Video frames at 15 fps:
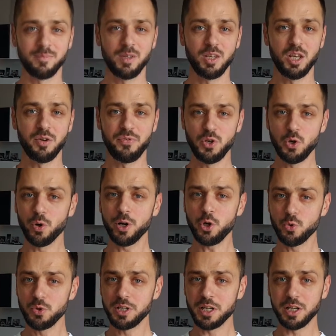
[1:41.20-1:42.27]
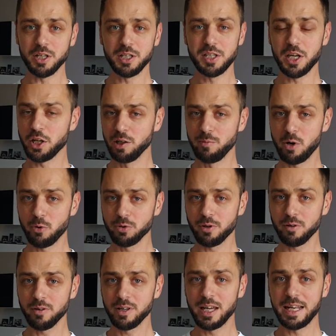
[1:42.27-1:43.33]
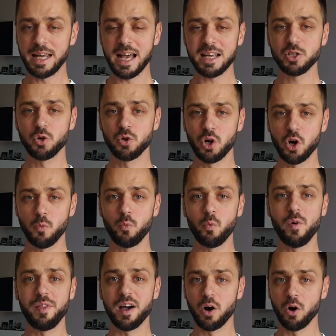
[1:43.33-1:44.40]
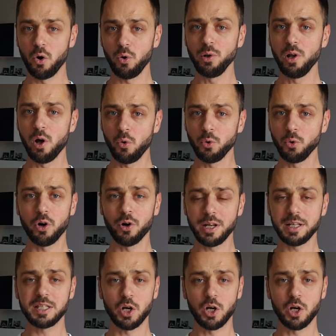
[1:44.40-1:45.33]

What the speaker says: If you are using single motor, it has to cope with the whole load on its